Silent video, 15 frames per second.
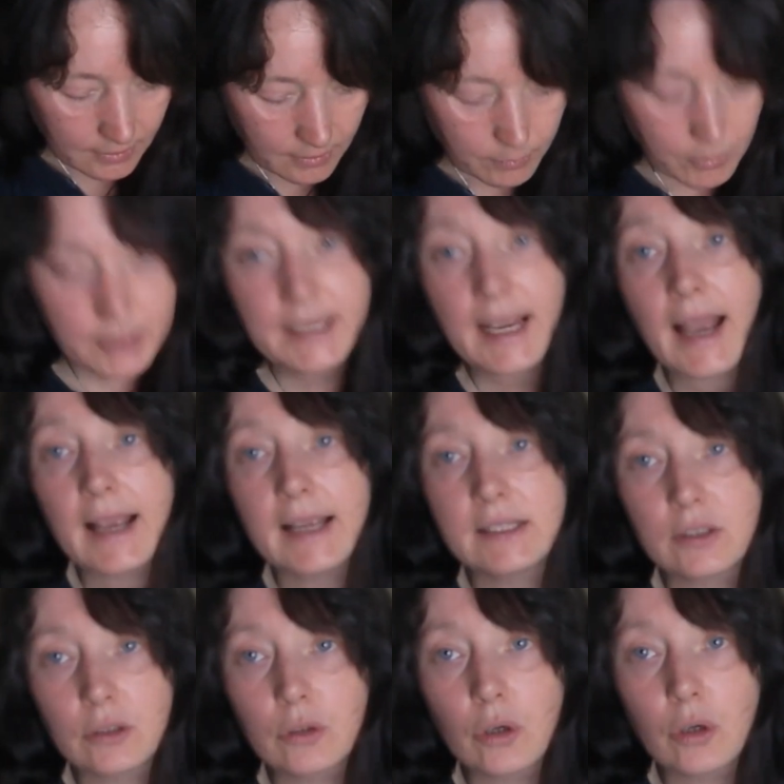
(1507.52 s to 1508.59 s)
But yeah,
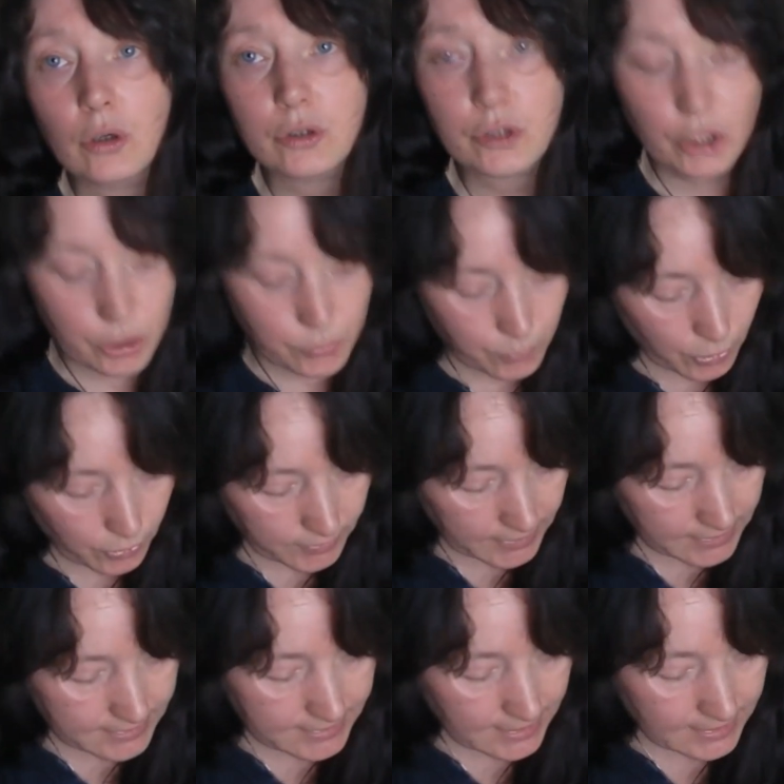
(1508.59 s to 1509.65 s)
it's a gorgeous book.
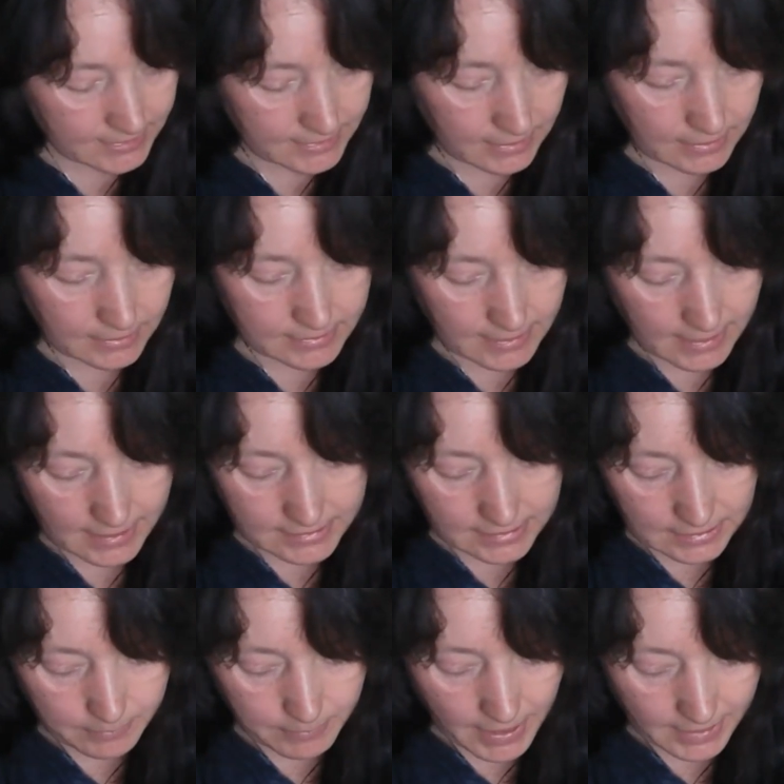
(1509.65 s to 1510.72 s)
This sits at the side
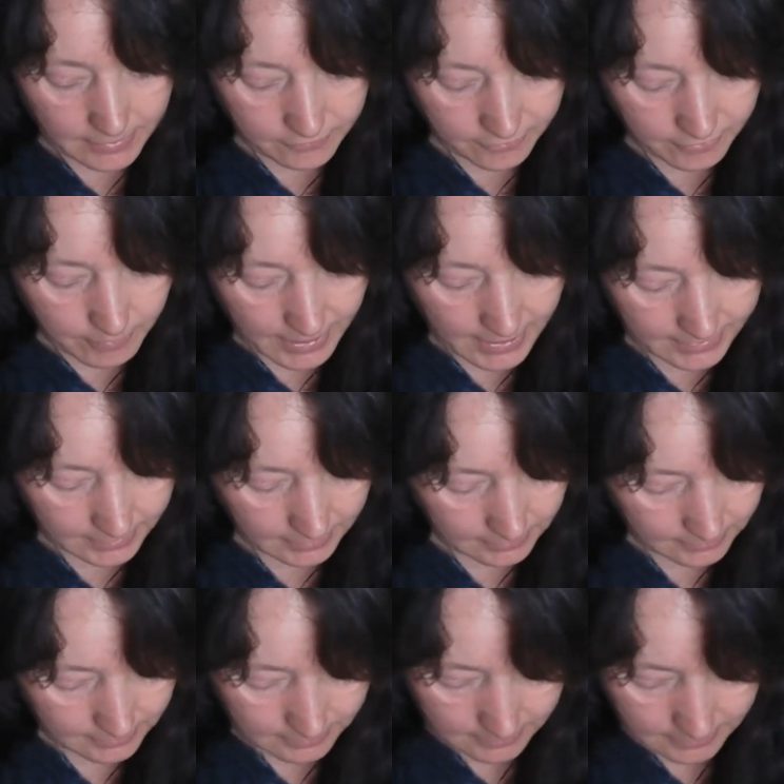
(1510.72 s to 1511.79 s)
of the bed for me,
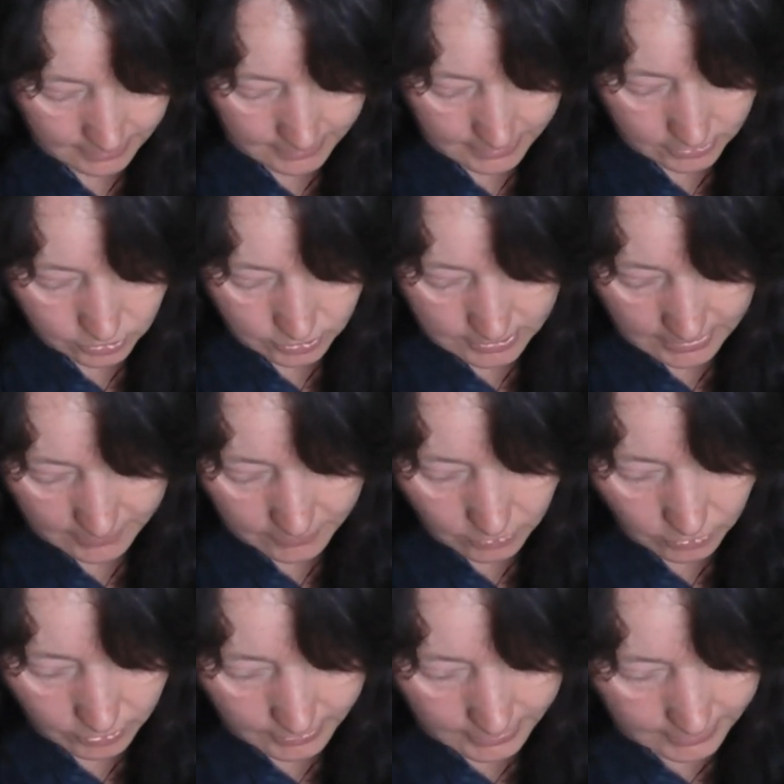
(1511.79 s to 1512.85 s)
and I just have a
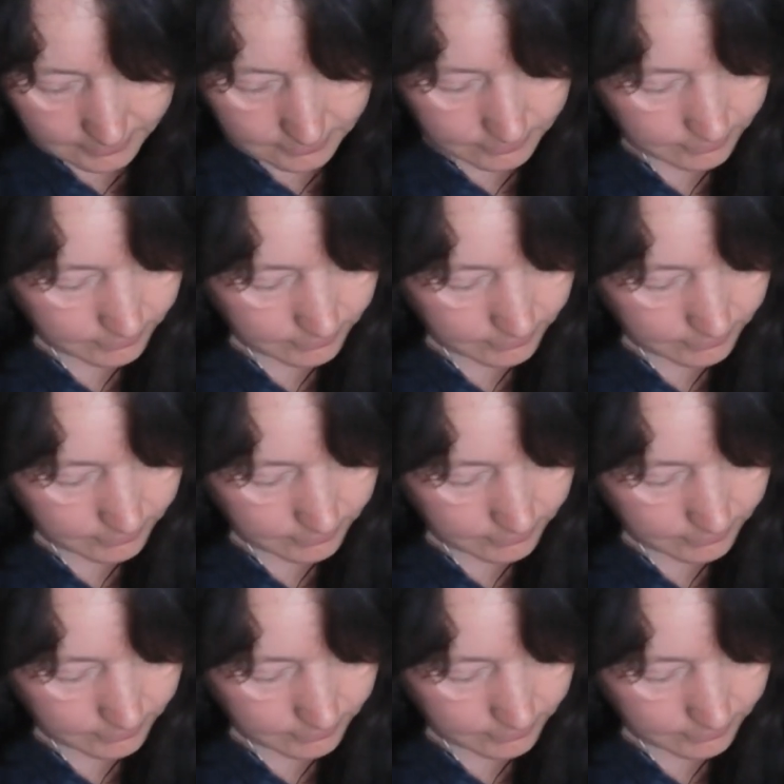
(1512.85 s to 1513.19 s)
look at it.